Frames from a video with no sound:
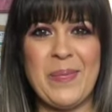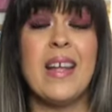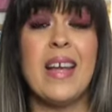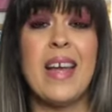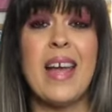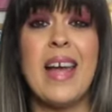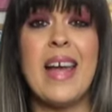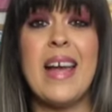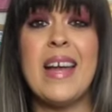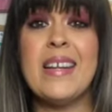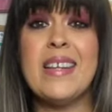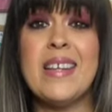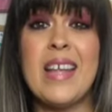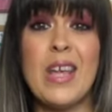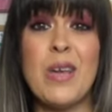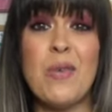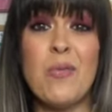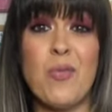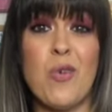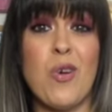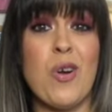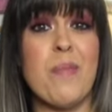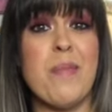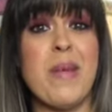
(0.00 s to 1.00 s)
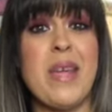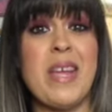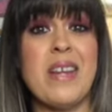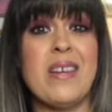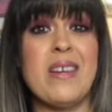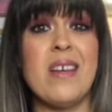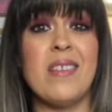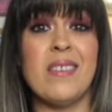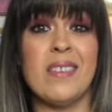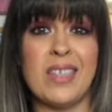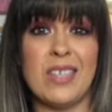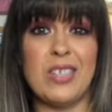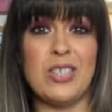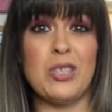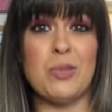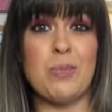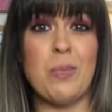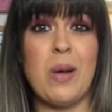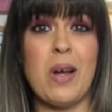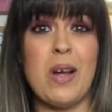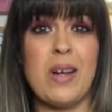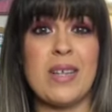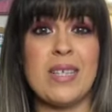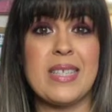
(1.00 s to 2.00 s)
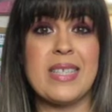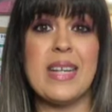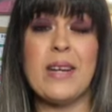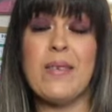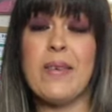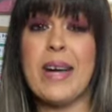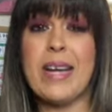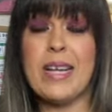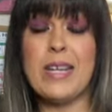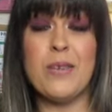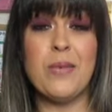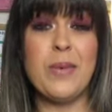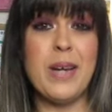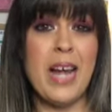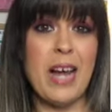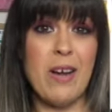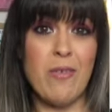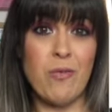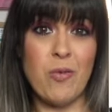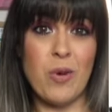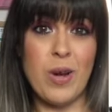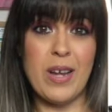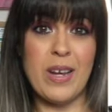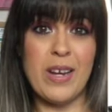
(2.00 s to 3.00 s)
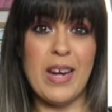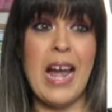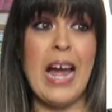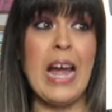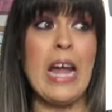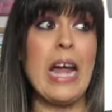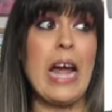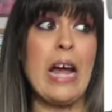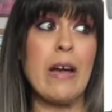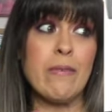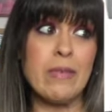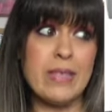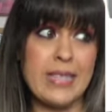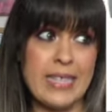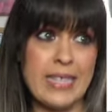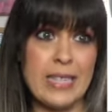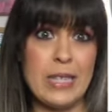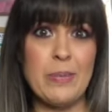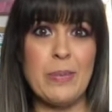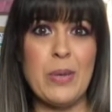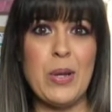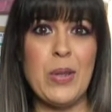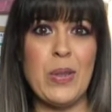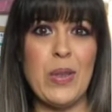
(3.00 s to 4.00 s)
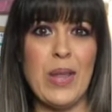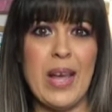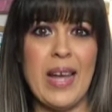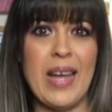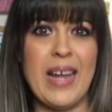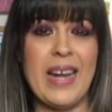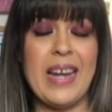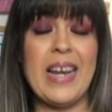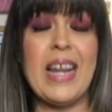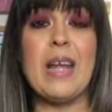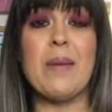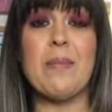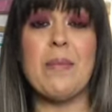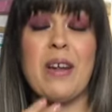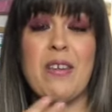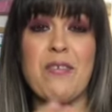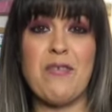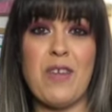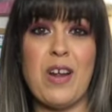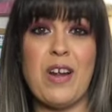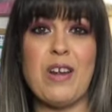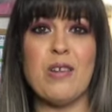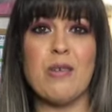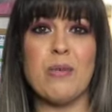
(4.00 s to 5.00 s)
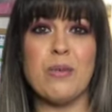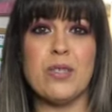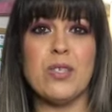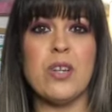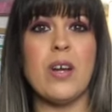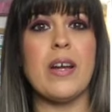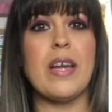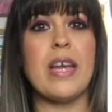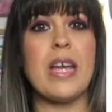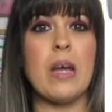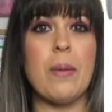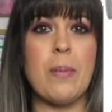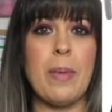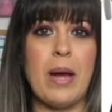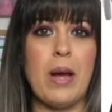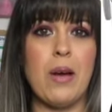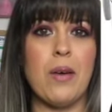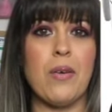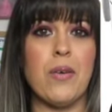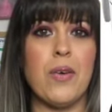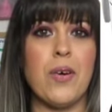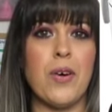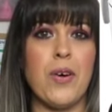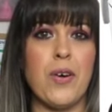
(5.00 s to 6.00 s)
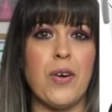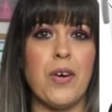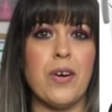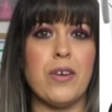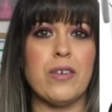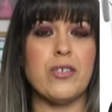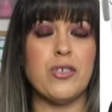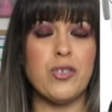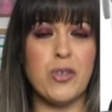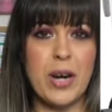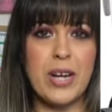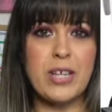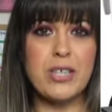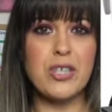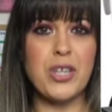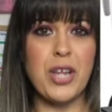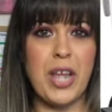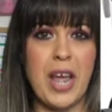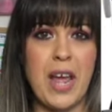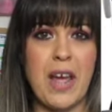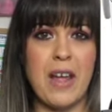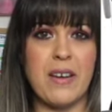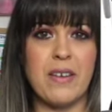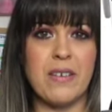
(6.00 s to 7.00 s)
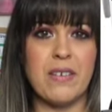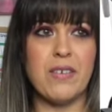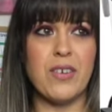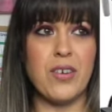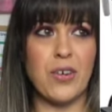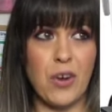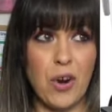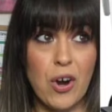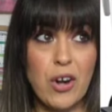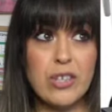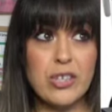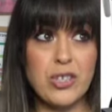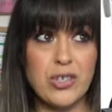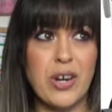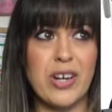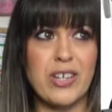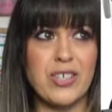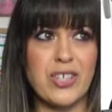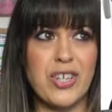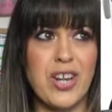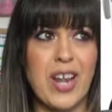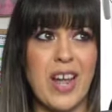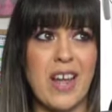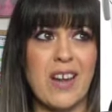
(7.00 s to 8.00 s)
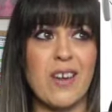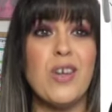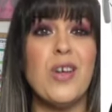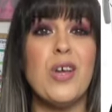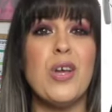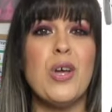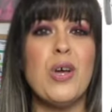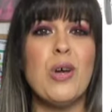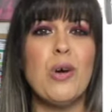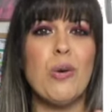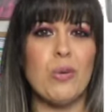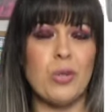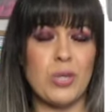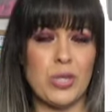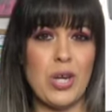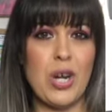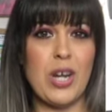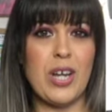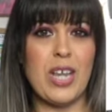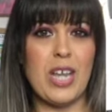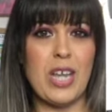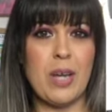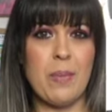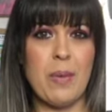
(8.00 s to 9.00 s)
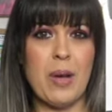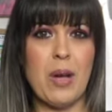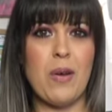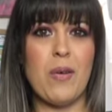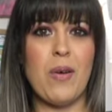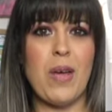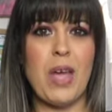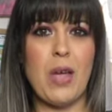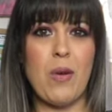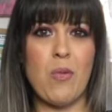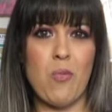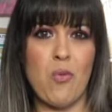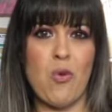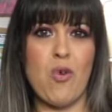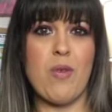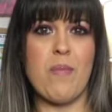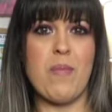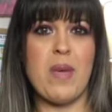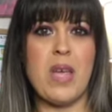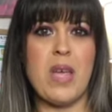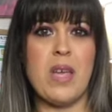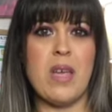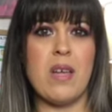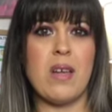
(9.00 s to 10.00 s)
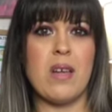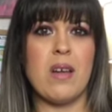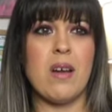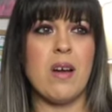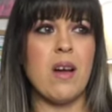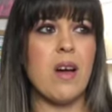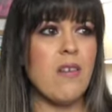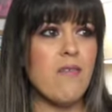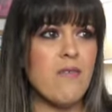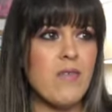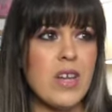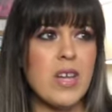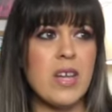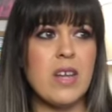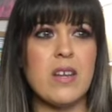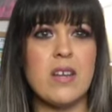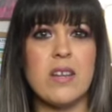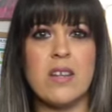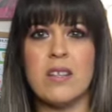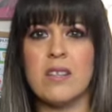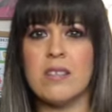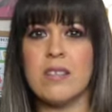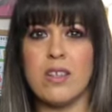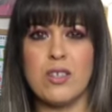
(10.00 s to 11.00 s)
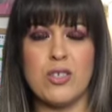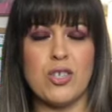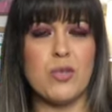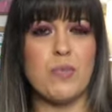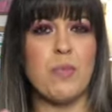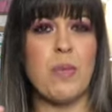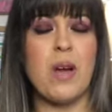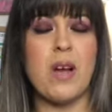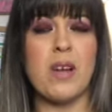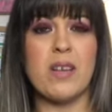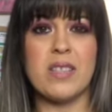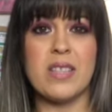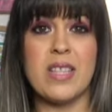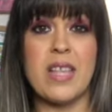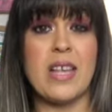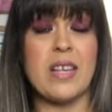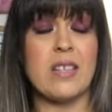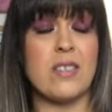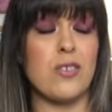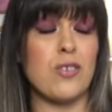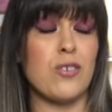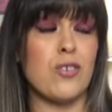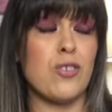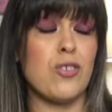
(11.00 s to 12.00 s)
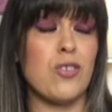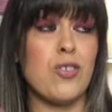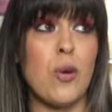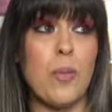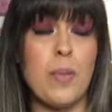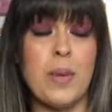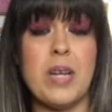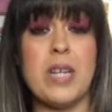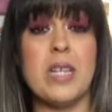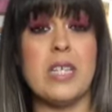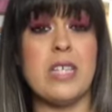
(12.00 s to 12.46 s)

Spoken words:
And a warming lunchbox. Now, I don't have one. I have seen them online, and my friend who was talking about her car trash can, was talking about a warming oven lunchbox things. There's so many